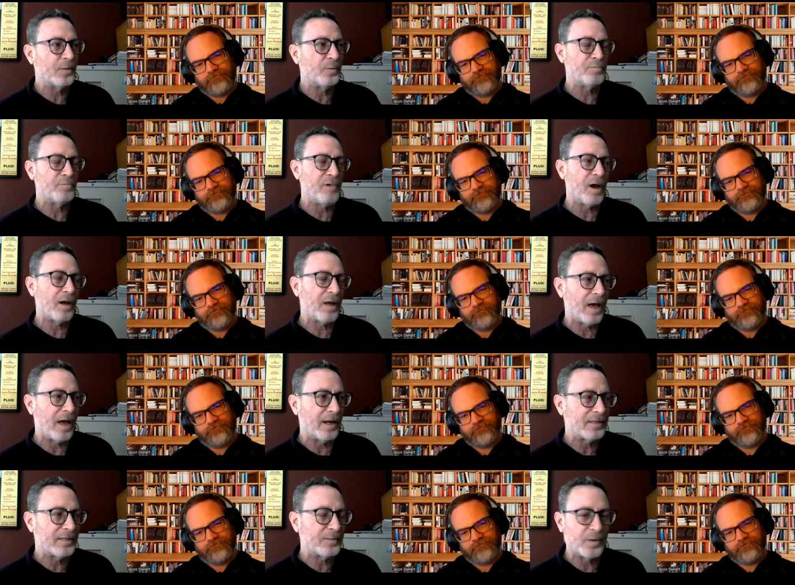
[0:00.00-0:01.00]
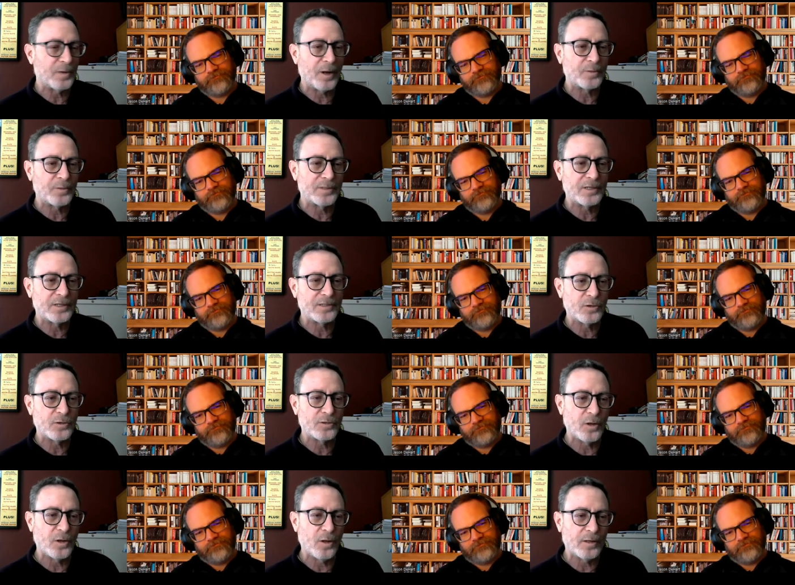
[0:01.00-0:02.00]
Speaker 1: with bronchitis when I was six years
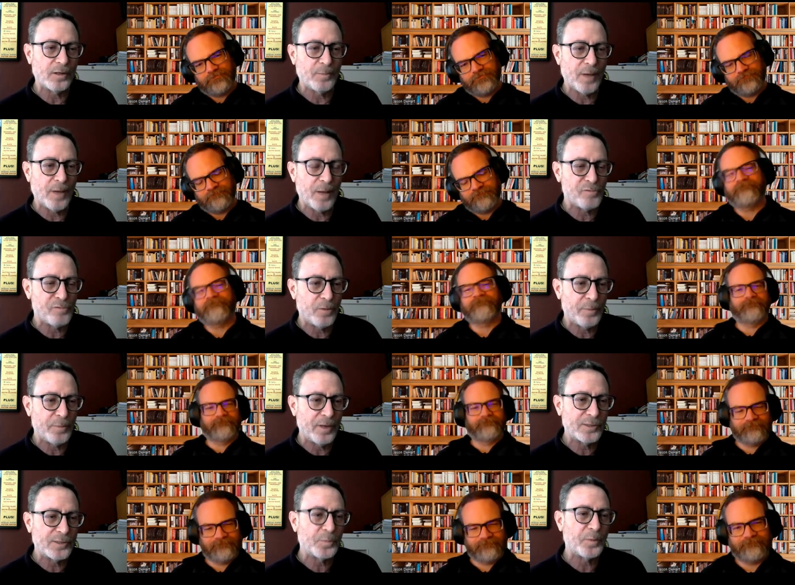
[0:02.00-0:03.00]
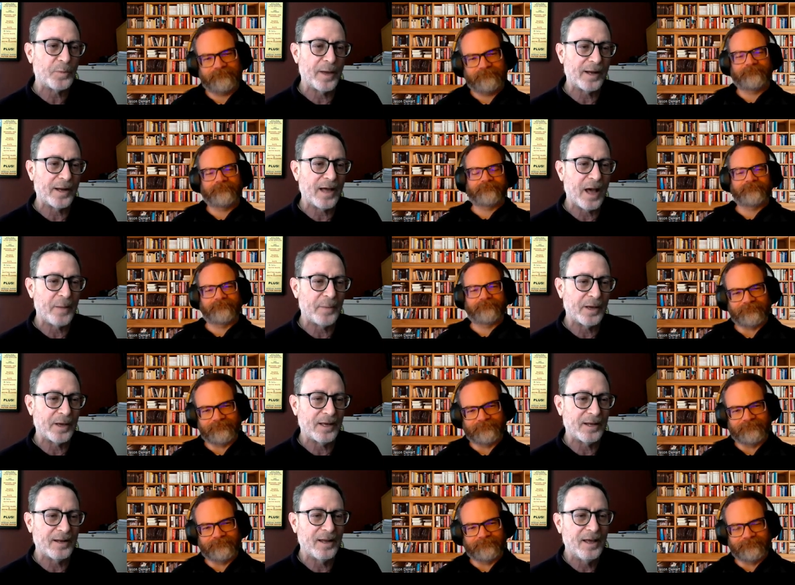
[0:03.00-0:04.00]
old, and mom brought me a Superman comic,
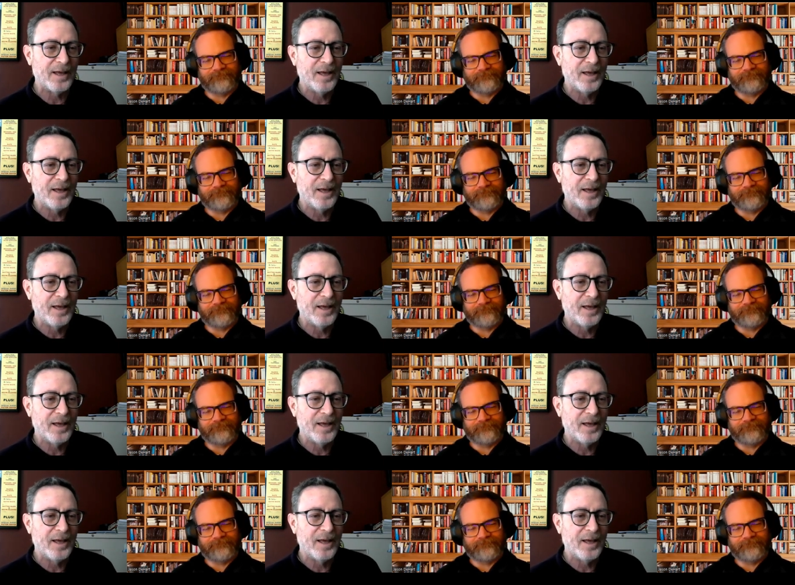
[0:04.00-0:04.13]
and